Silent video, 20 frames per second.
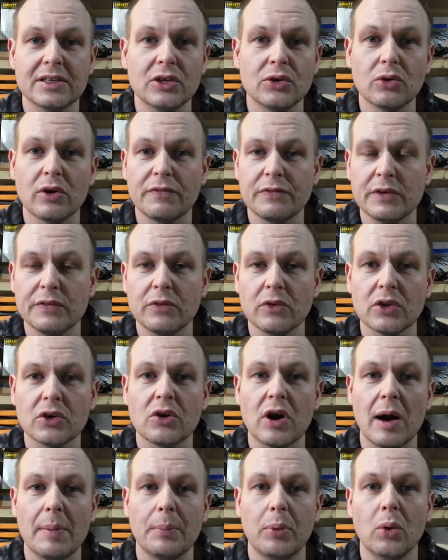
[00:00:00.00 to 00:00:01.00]
You know, if you've only
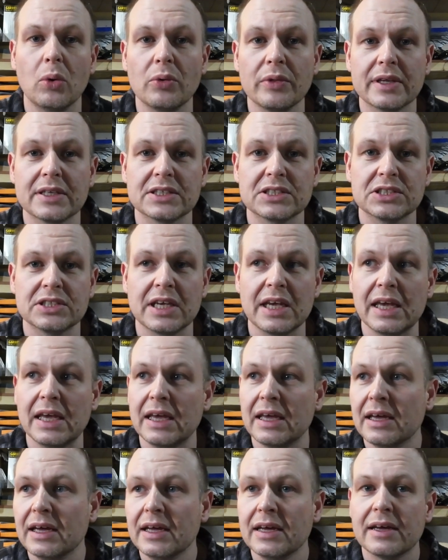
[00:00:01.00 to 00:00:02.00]
got a pole that's
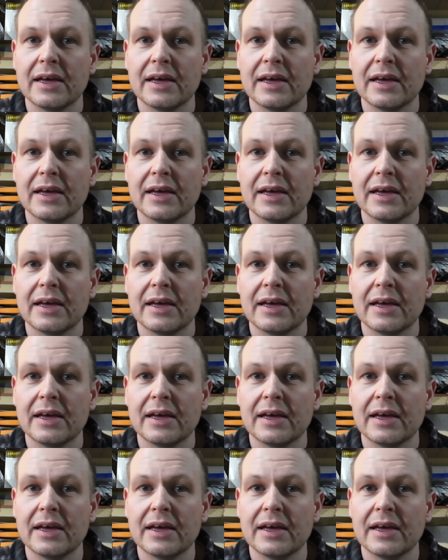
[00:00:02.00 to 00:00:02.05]
say